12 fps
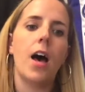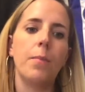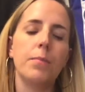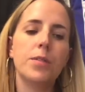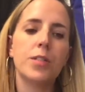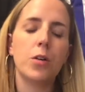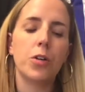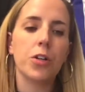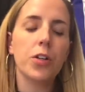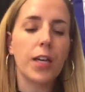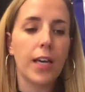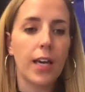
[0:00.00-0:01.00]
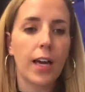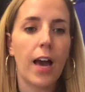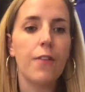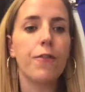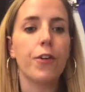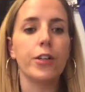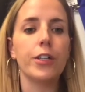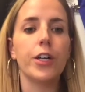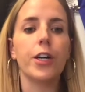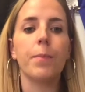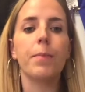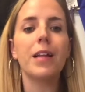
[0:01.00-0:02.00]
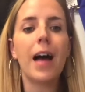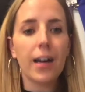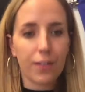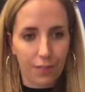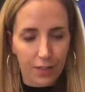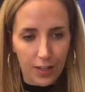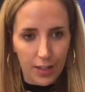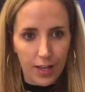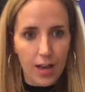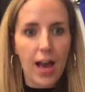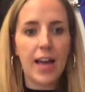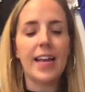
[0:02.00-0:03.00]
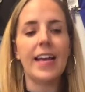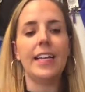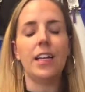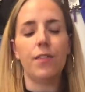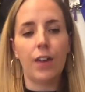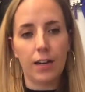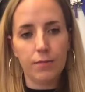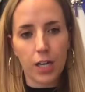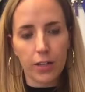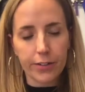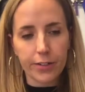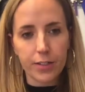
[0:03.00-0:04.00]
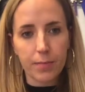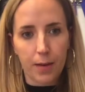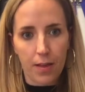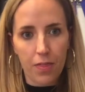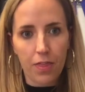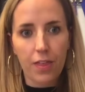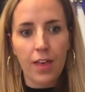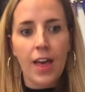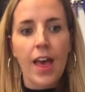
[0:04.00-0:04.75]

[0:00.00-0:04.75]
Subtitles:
So you're looking for your block fee at $85 a month.